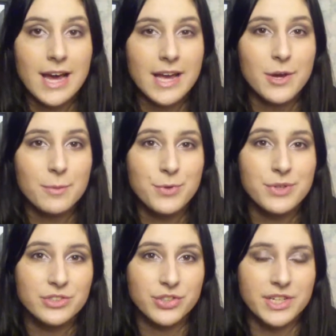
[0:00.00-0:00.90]
I hope you
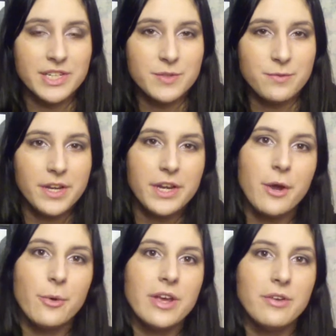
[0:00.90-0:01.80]
enjoyed this
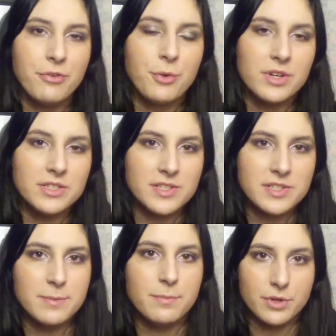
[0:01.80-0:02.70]
video. If you want to
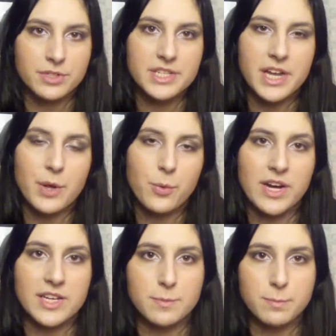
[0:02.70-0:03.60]
see more D I
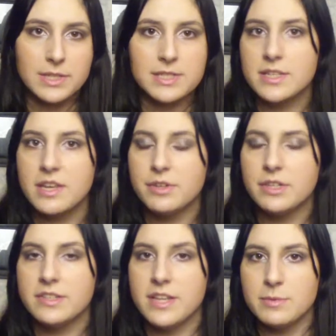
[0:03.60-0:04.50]
Ys, please give
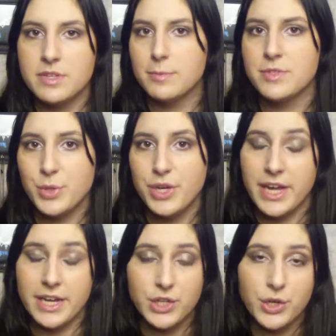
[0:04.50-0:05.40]
it a thumbs up so that
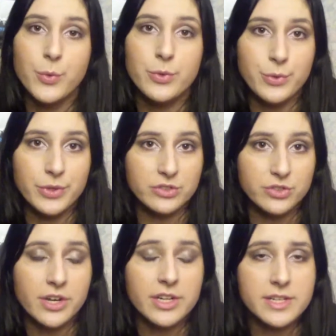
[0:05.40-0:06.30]
I know you
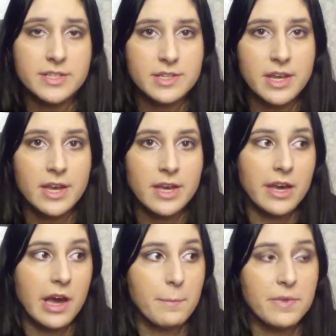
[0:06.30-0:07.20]
enjoy this.
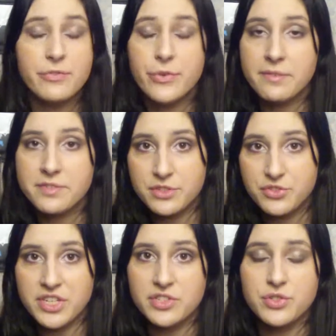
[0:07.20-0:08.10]
Um, if you have
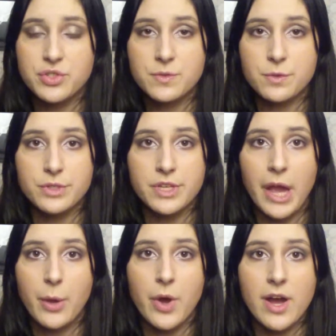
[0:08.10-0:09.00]
suggestions for D
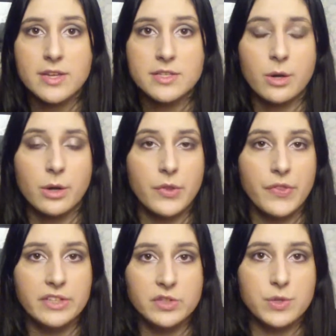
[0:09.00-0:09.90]
I Ys or
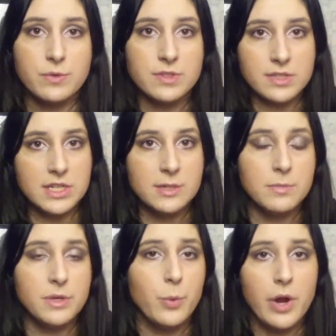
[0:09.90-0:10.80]
things you've seen
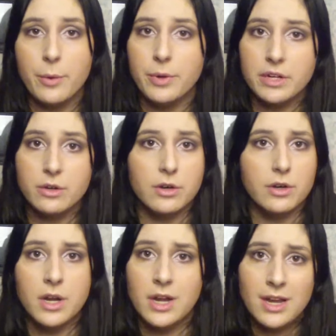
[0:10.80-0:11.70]
me wearing
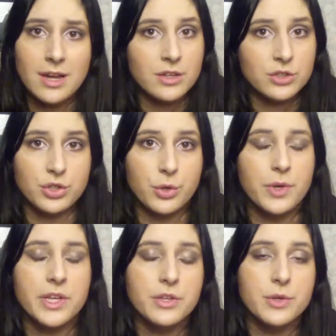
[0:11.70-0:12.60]
or
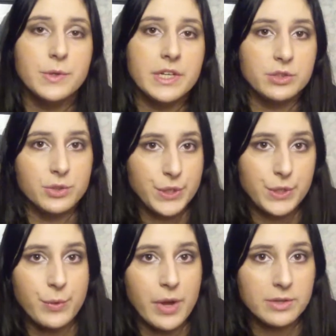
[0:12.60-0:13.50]
showing you that you
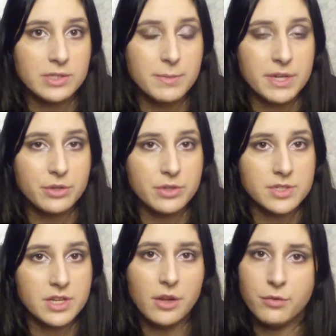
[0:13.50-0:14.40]
don't know how to make
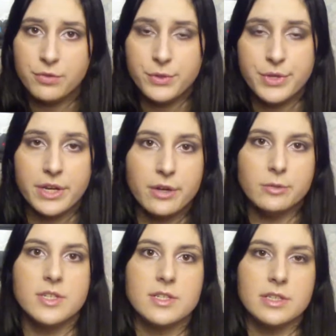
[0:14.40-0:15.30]
yourself, you can
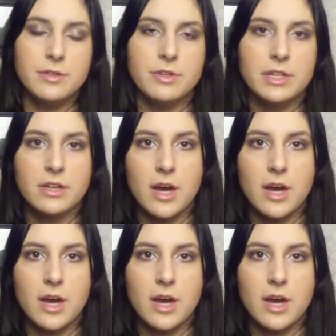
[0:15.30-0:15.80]
always leave it in the